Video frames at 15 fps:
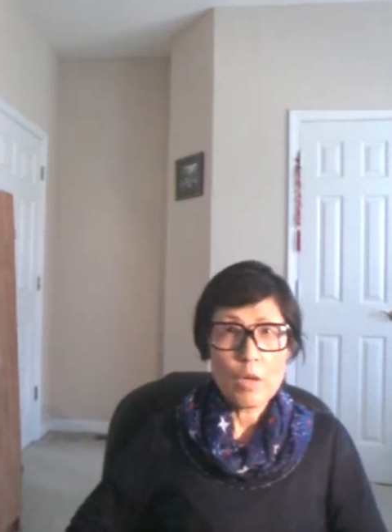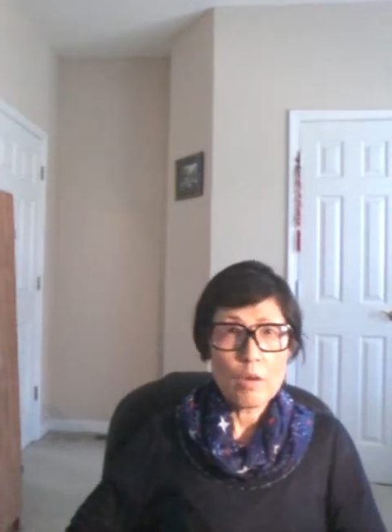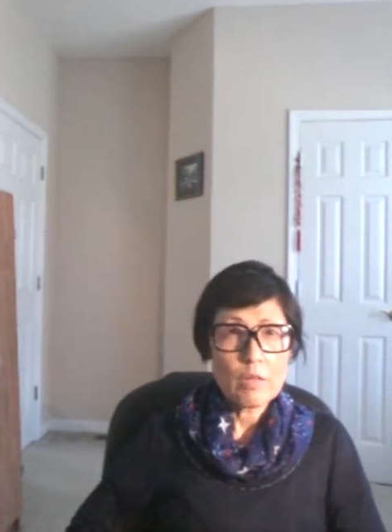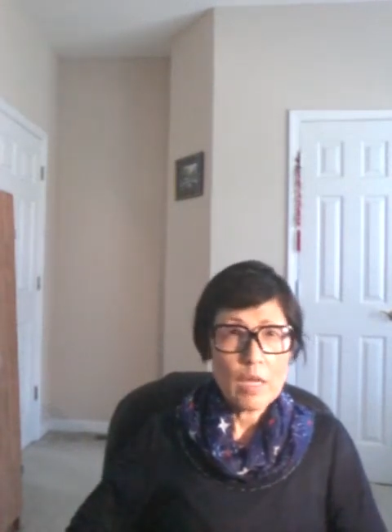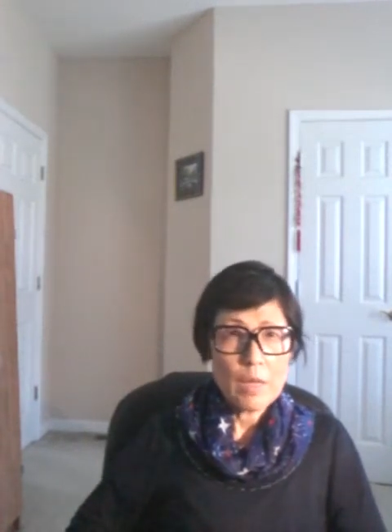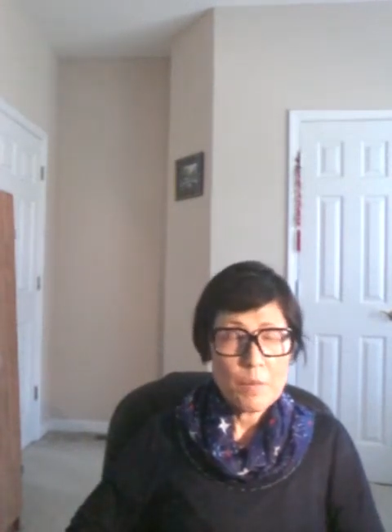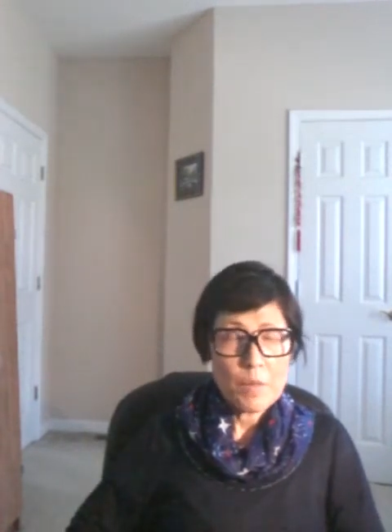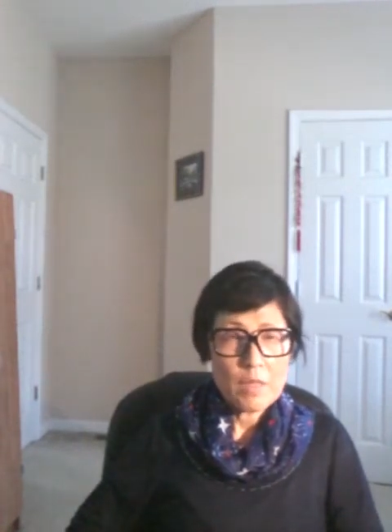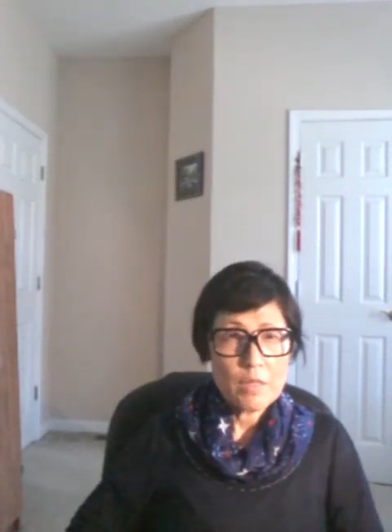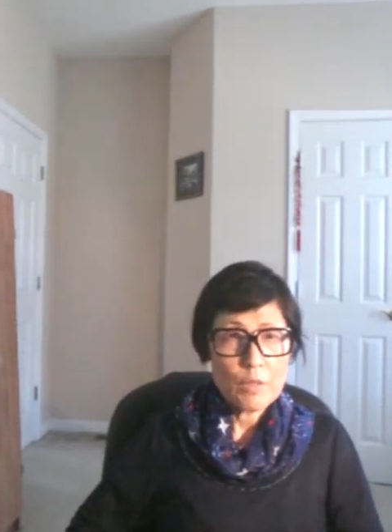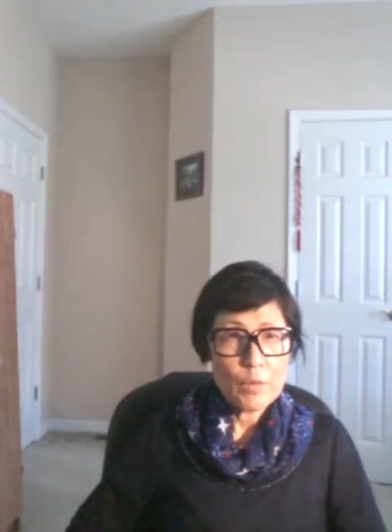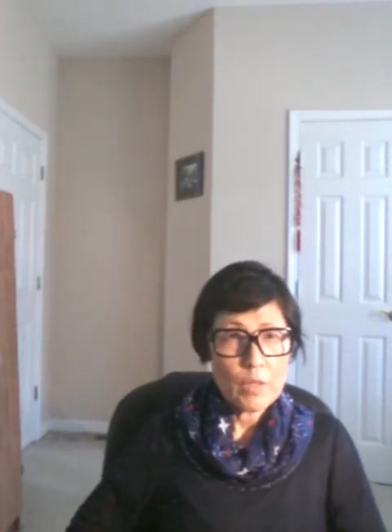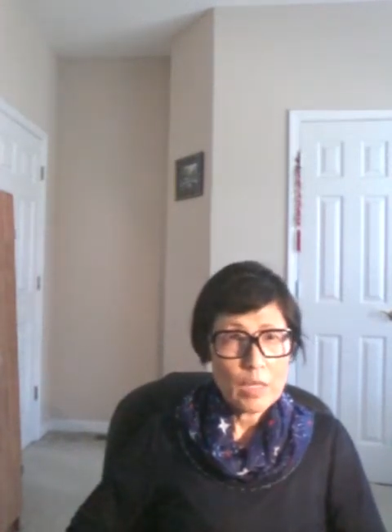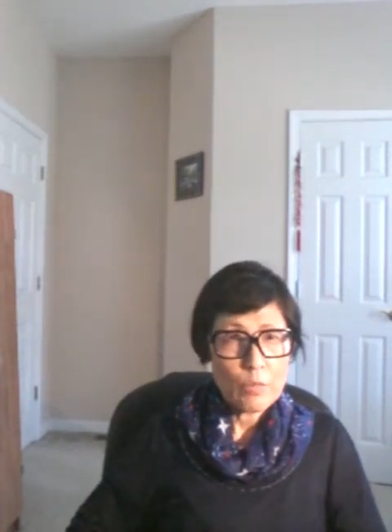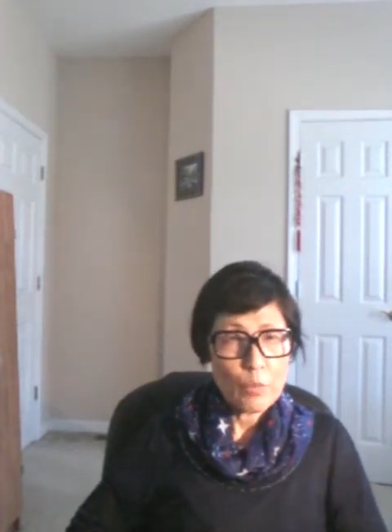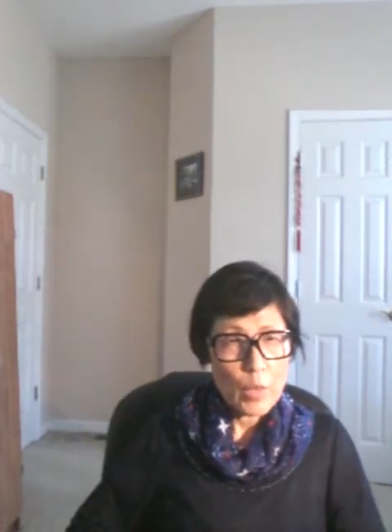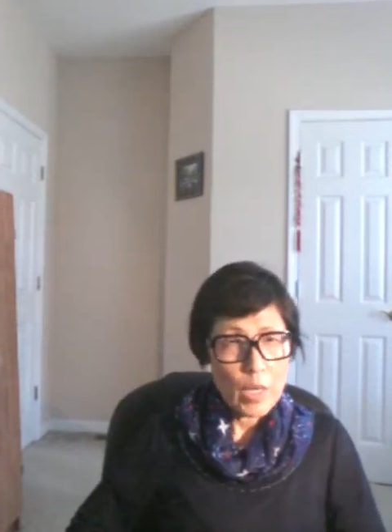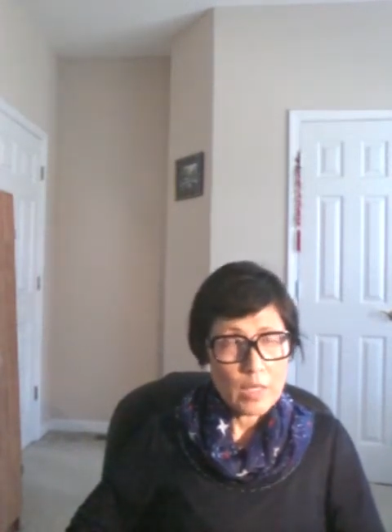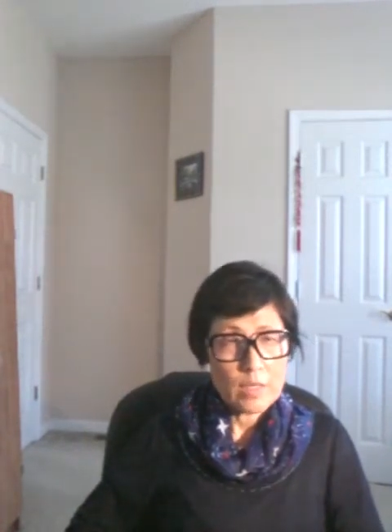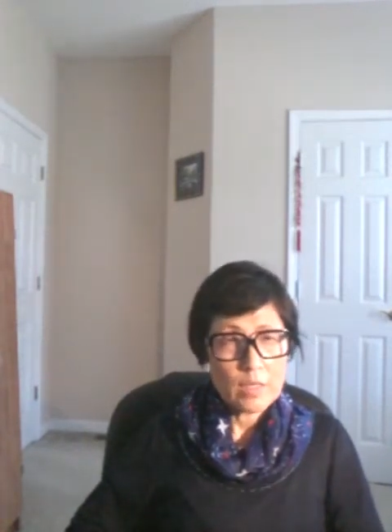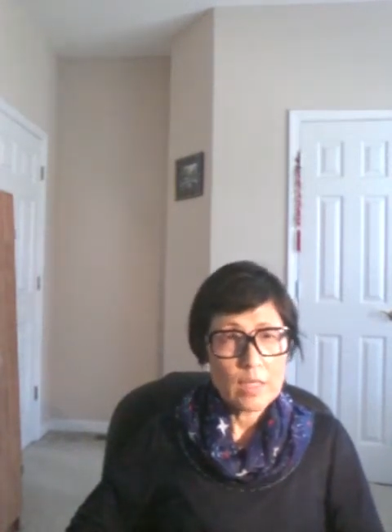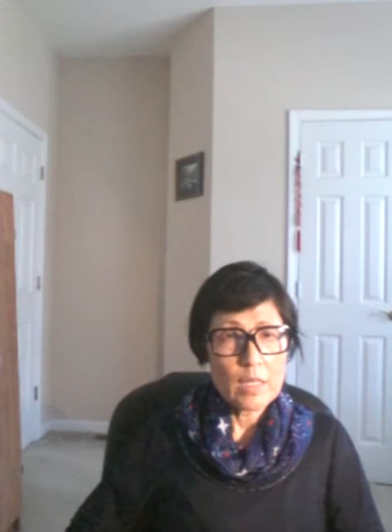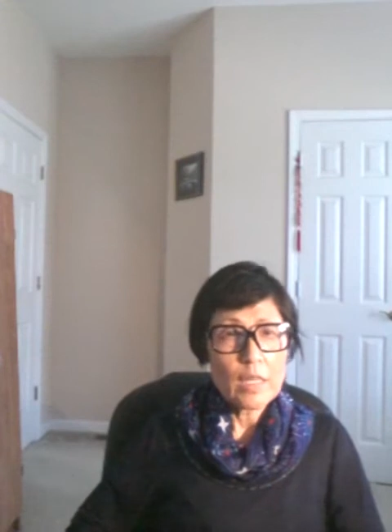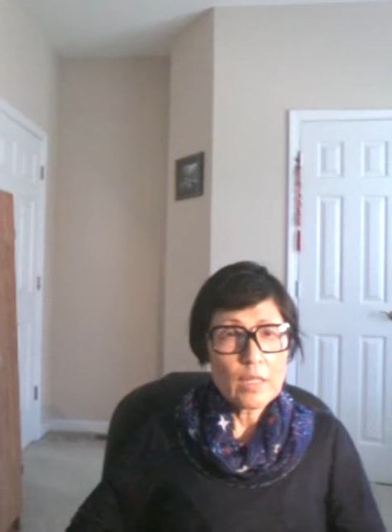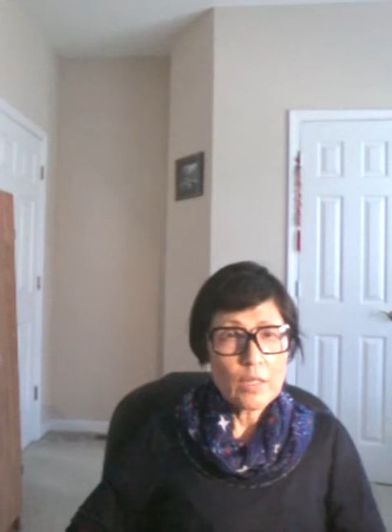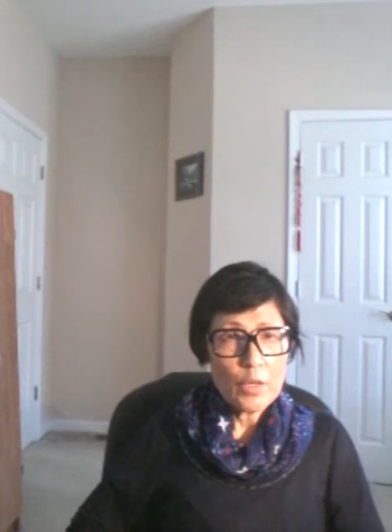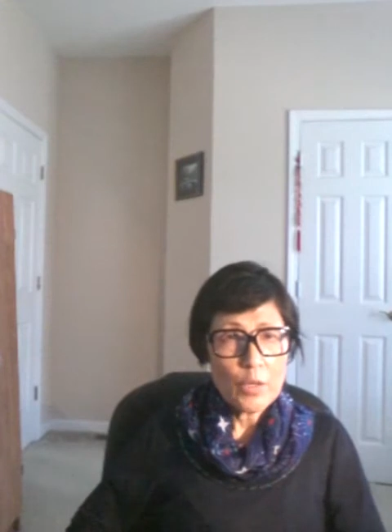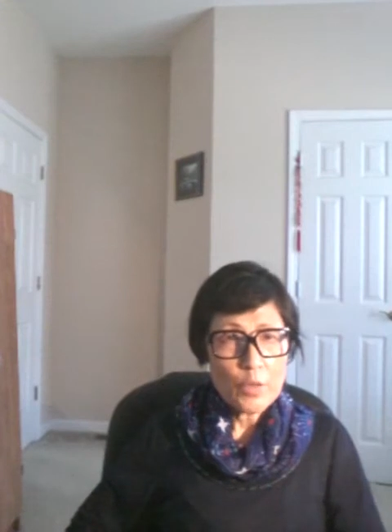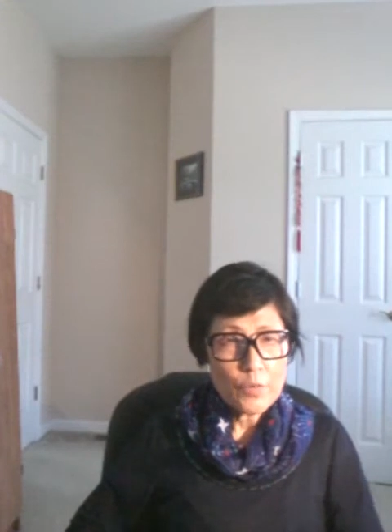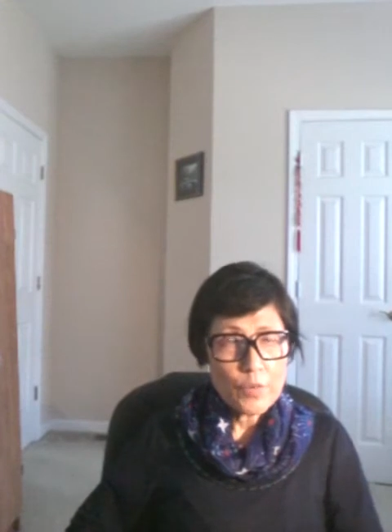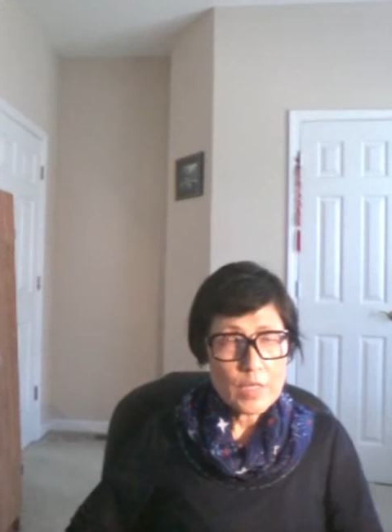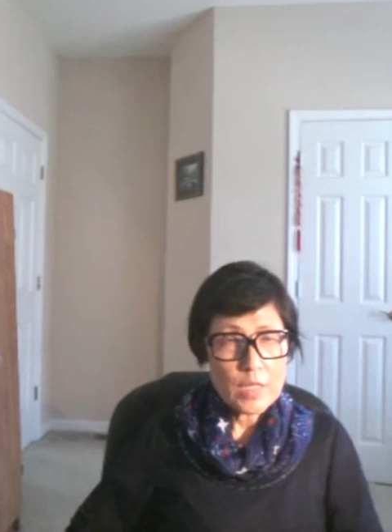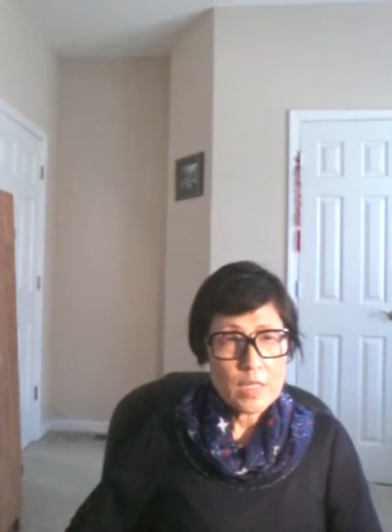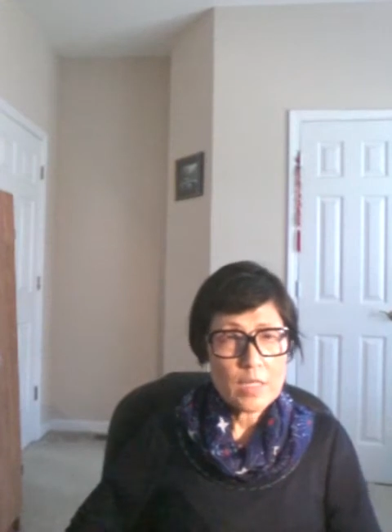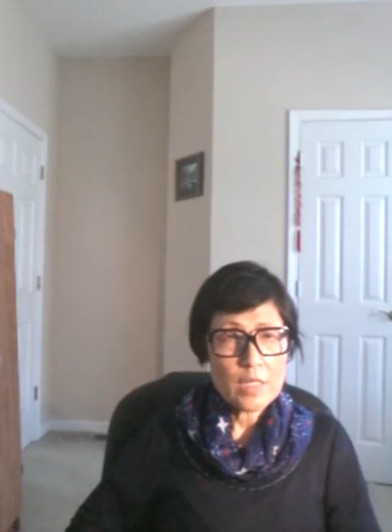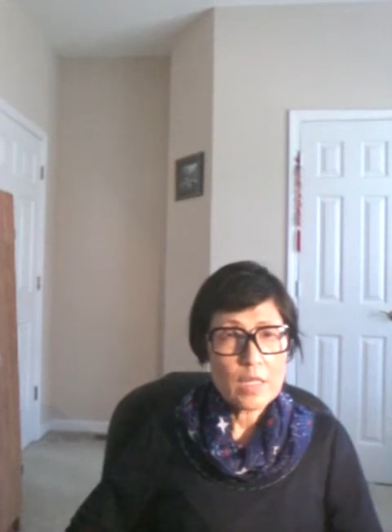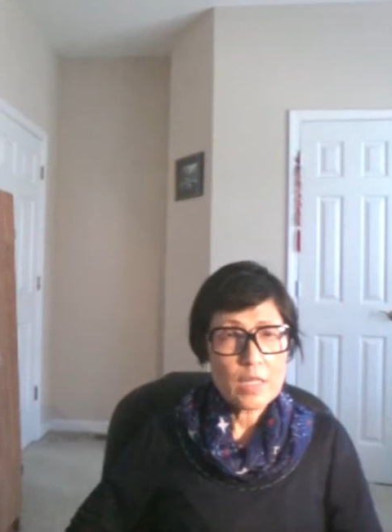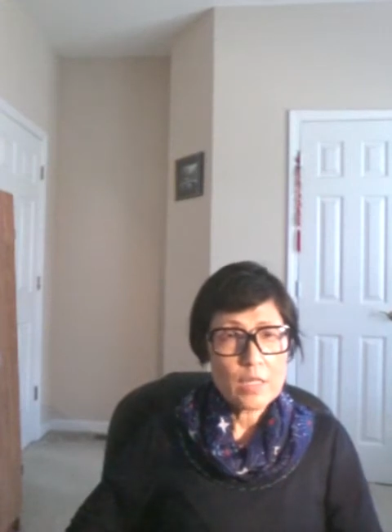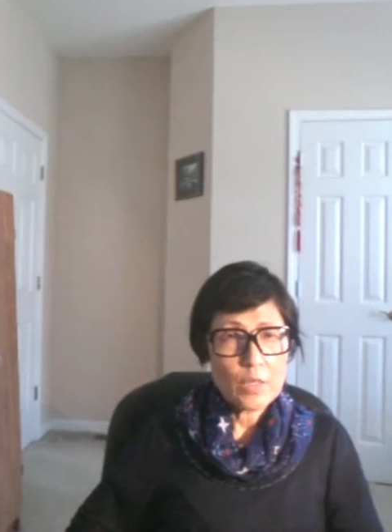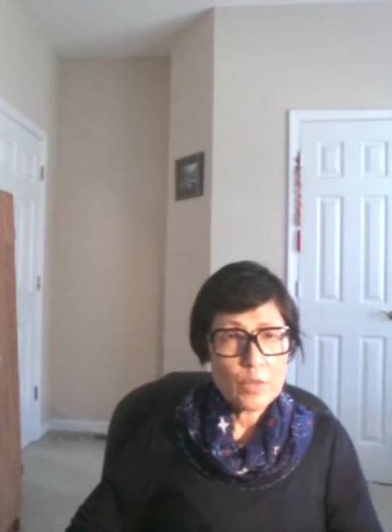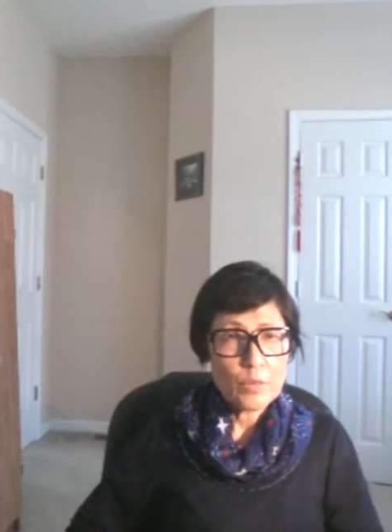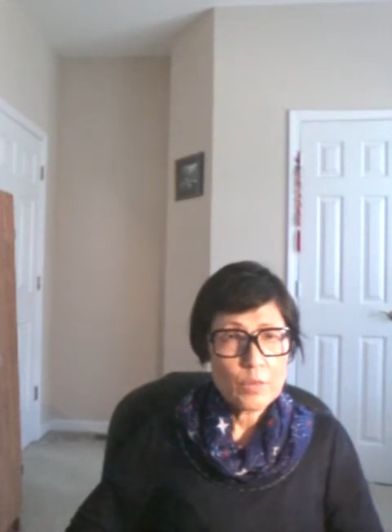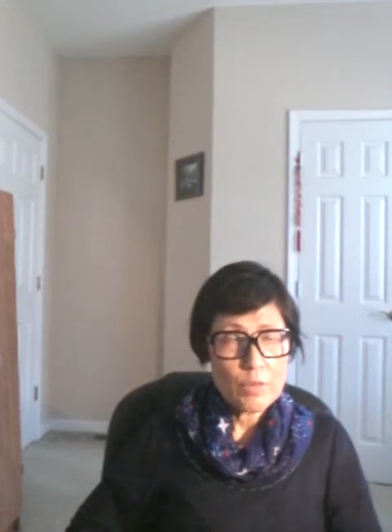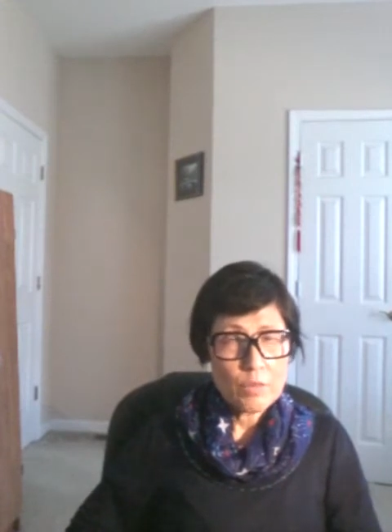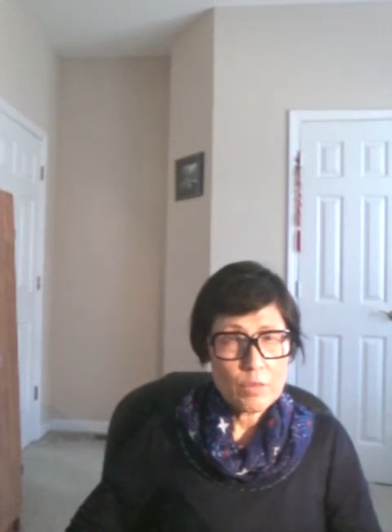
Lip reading: I mean you can wait. Call your physician, go